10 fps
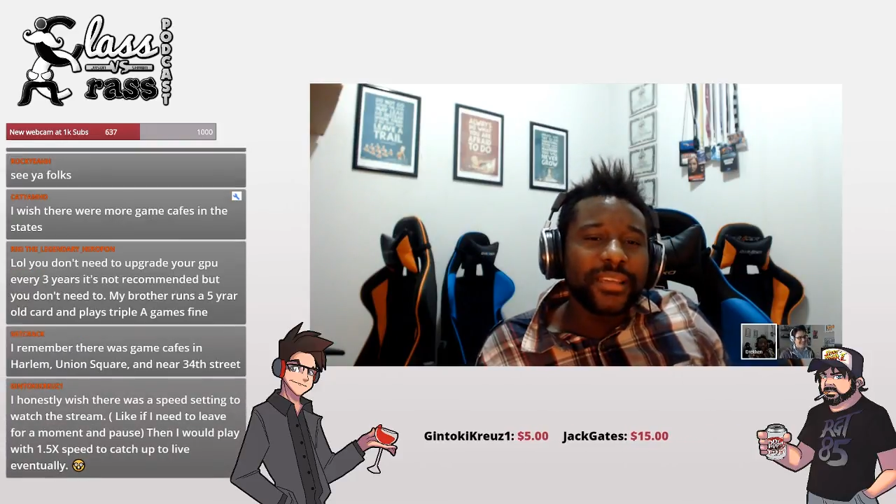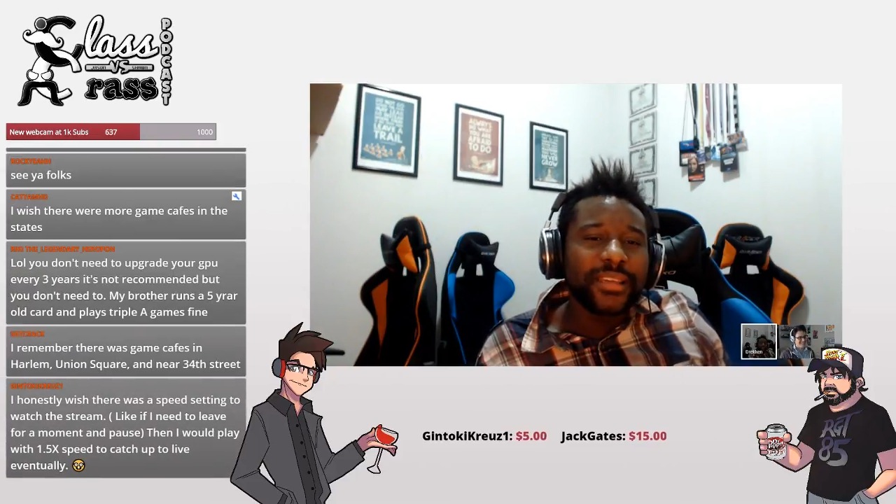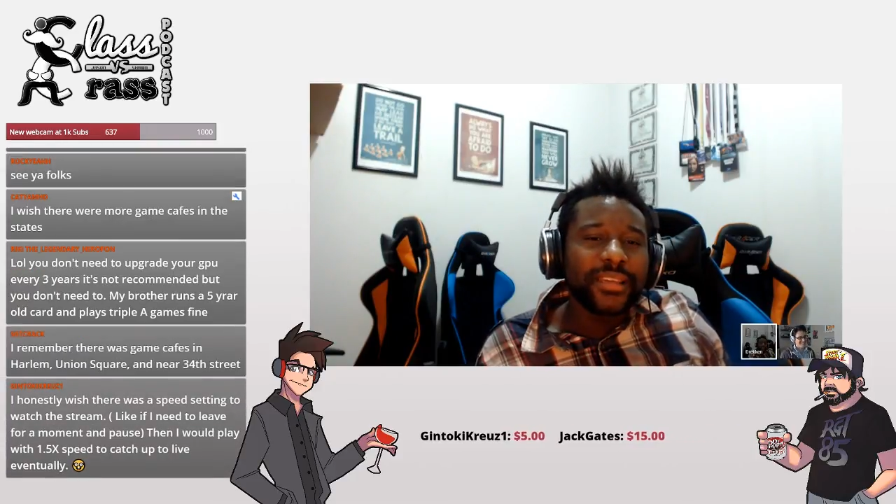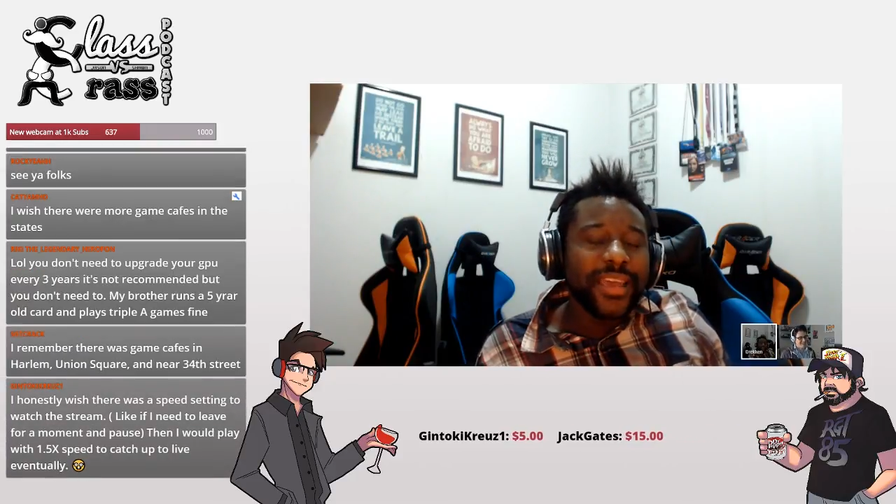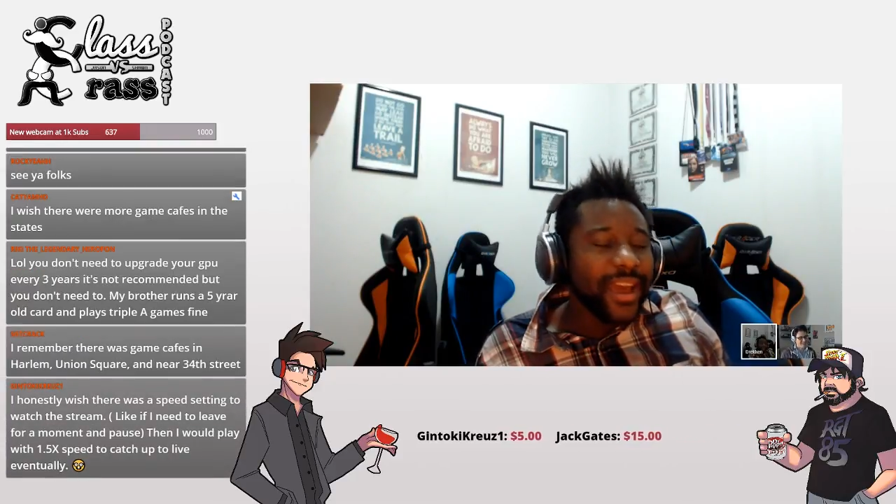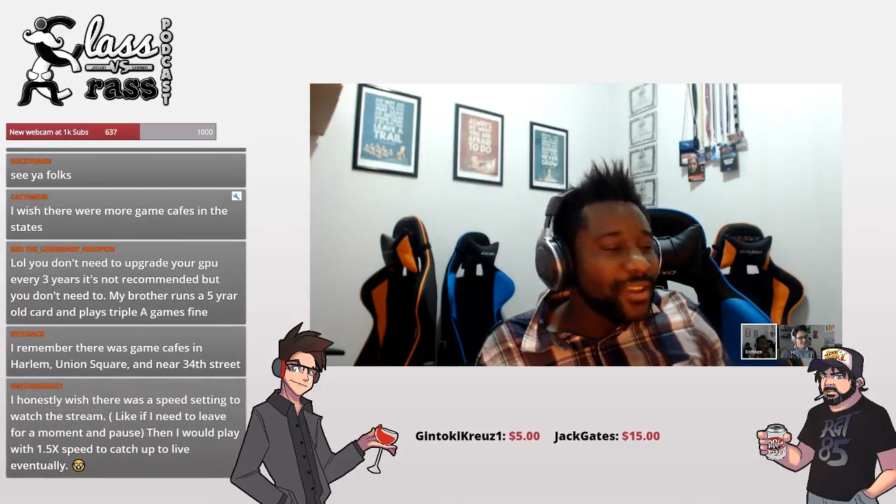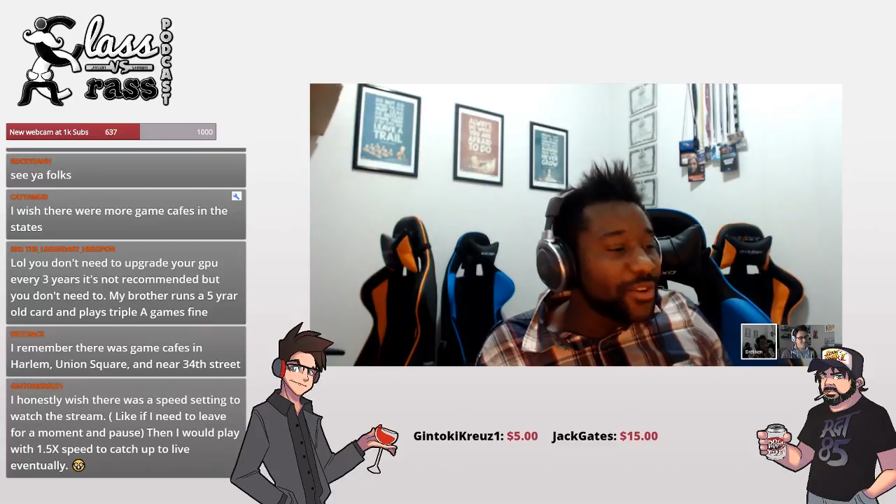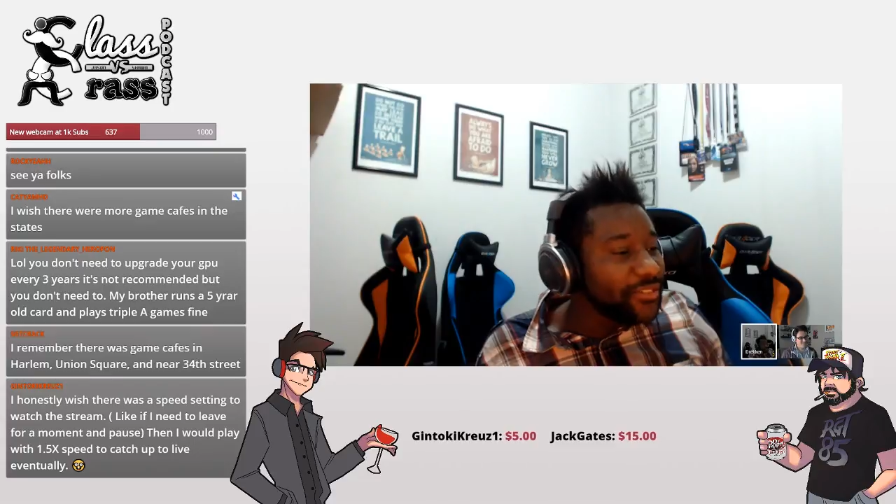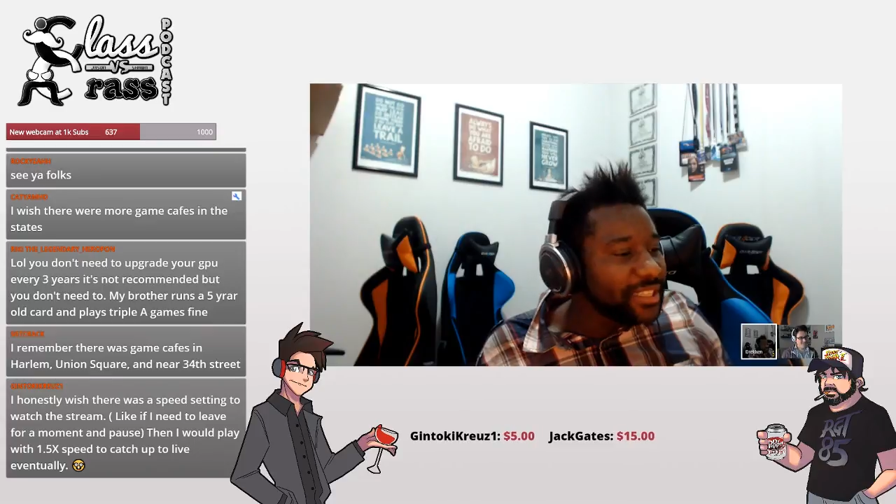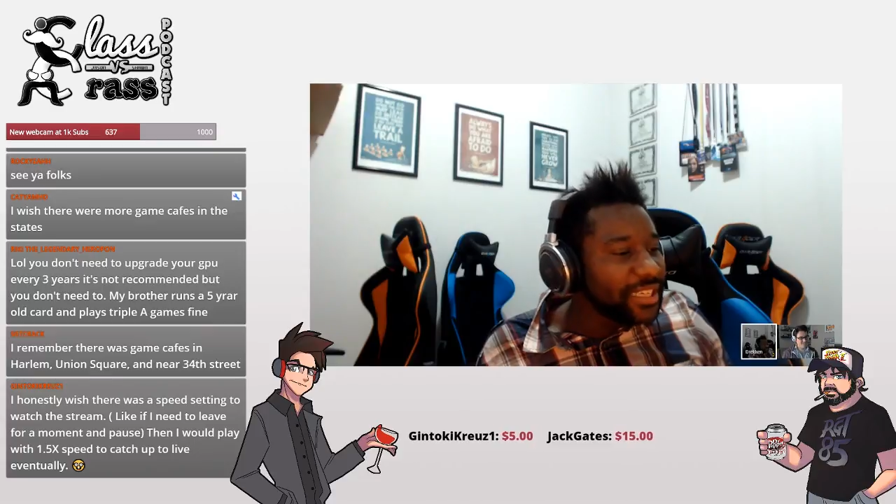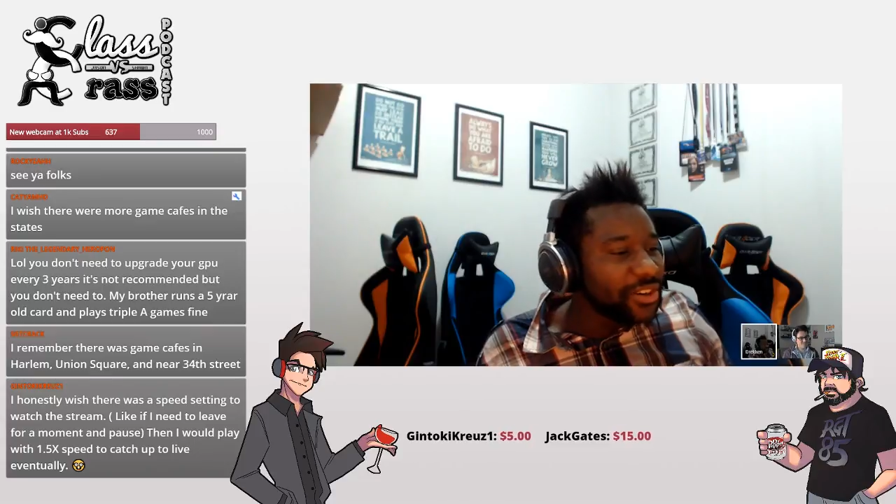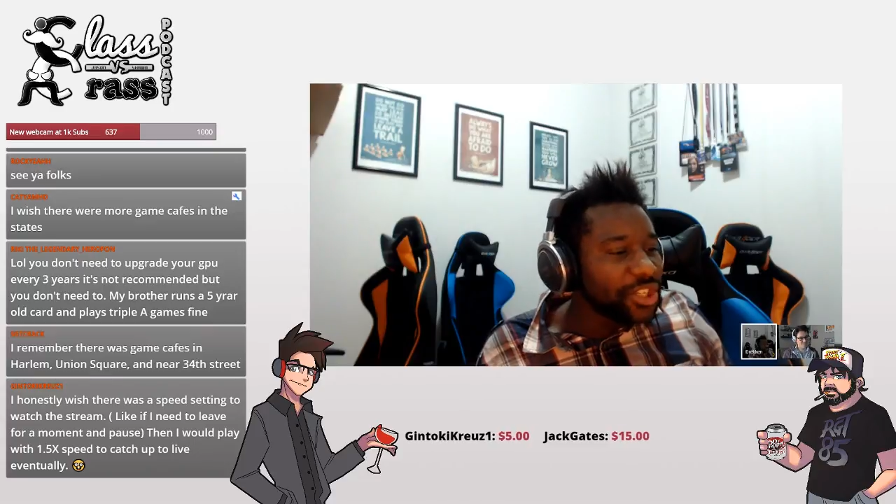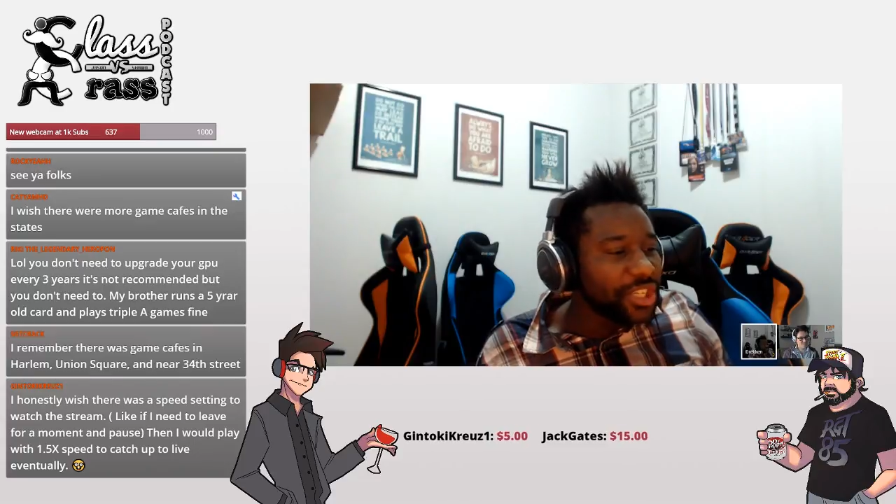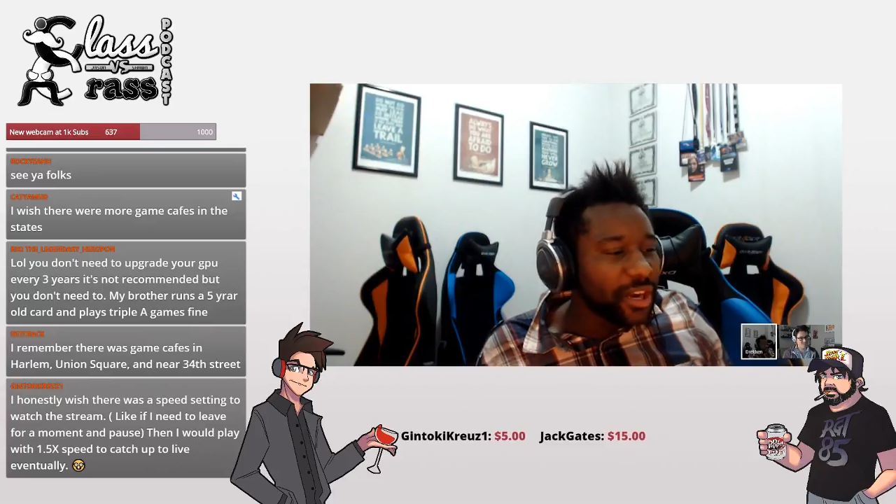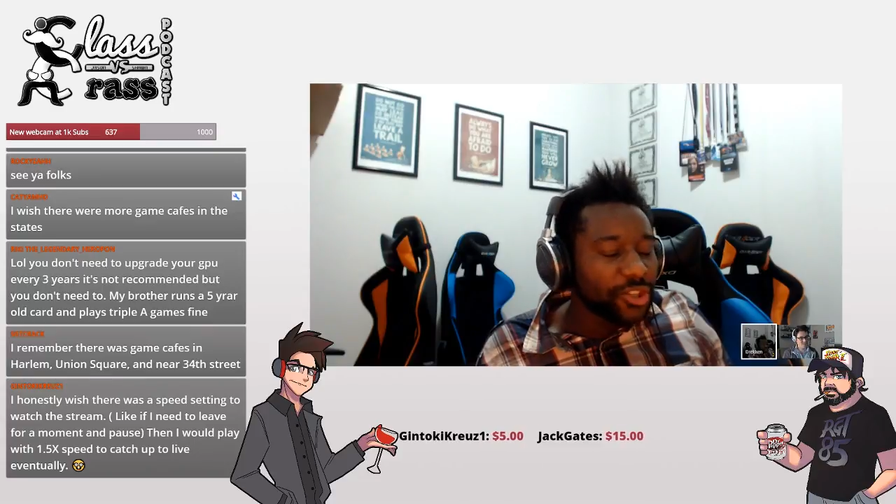Yeah, you haven't seen our
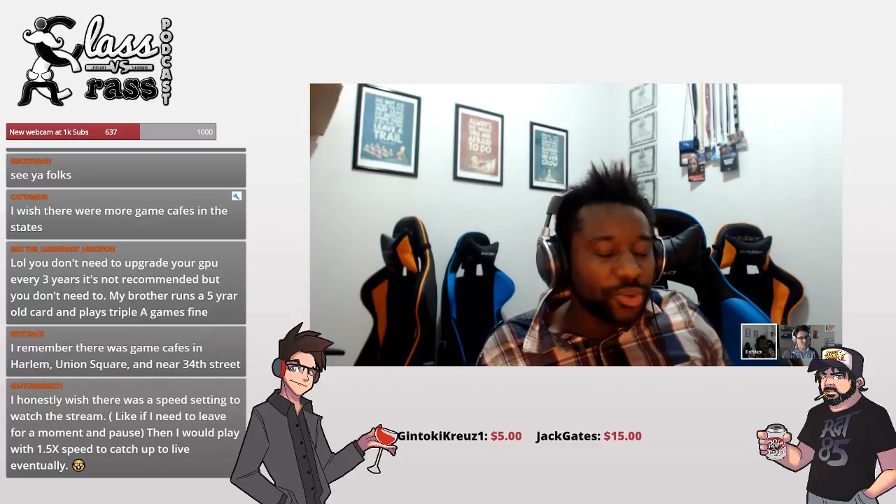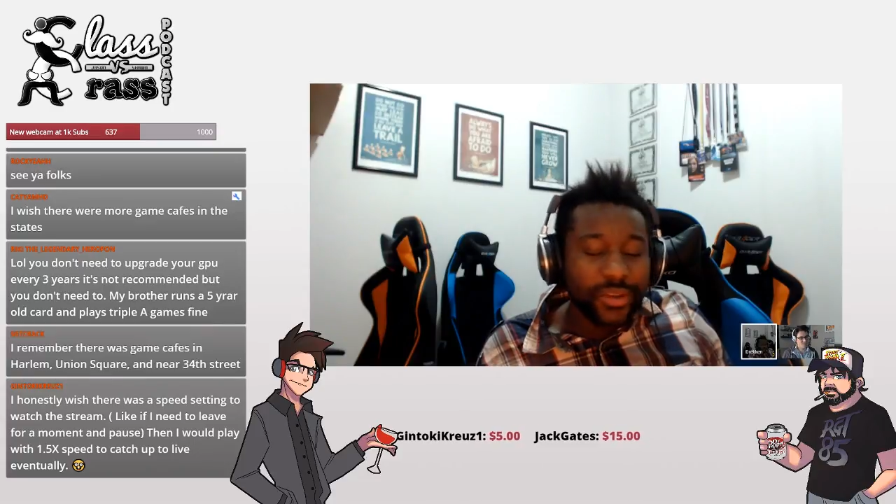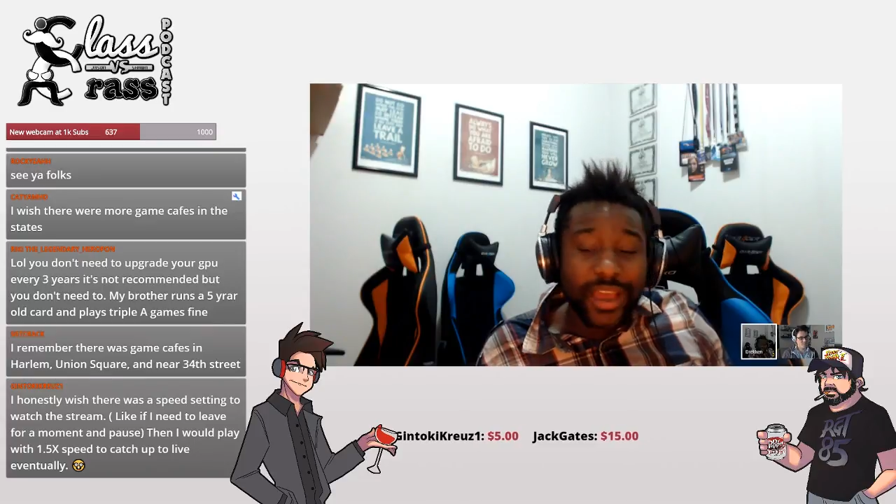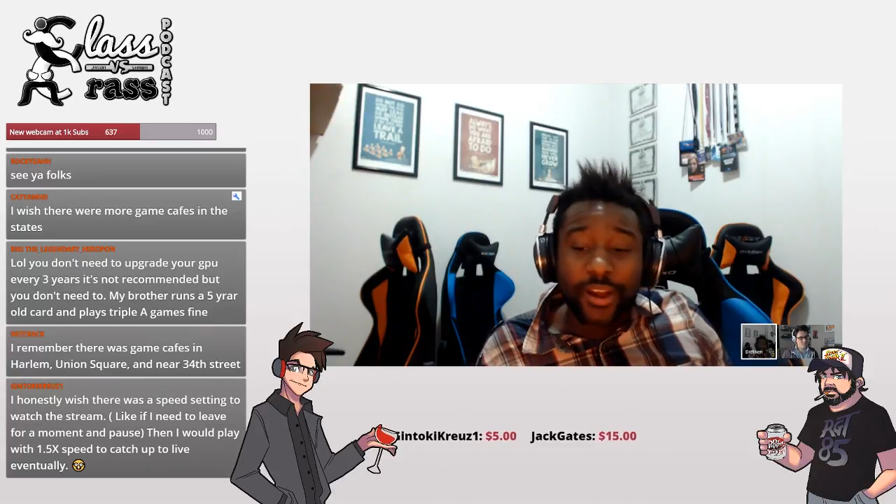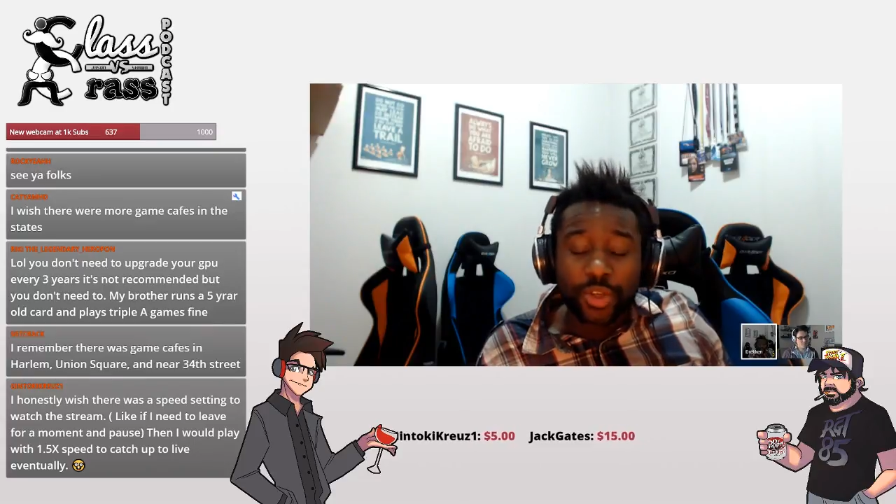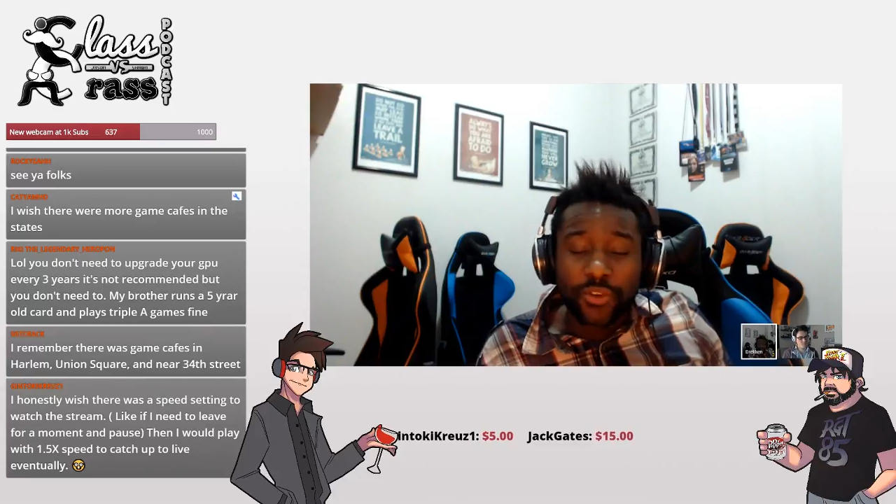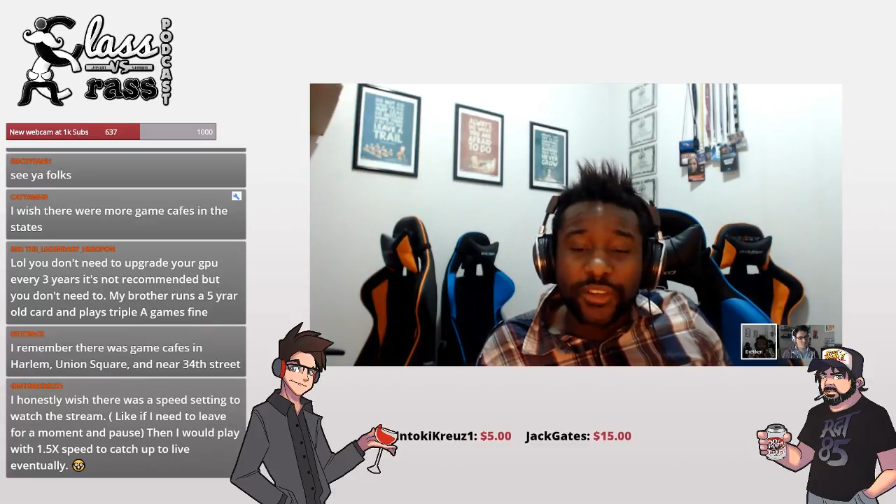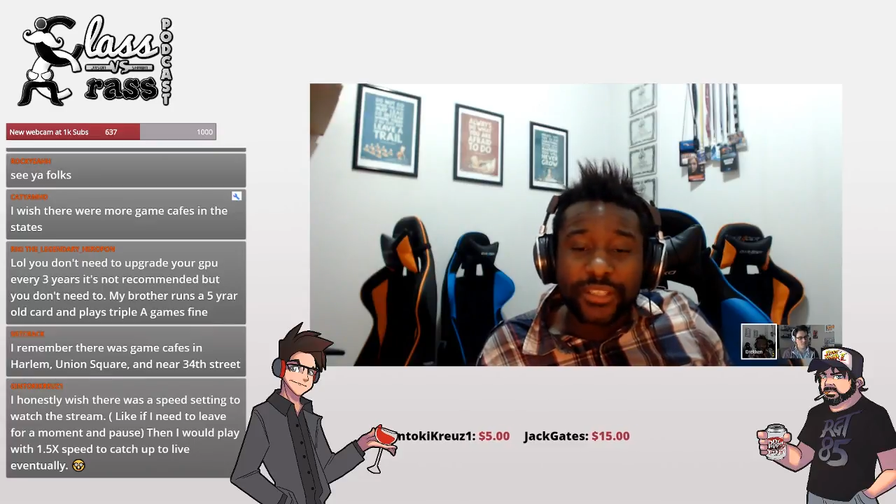trophy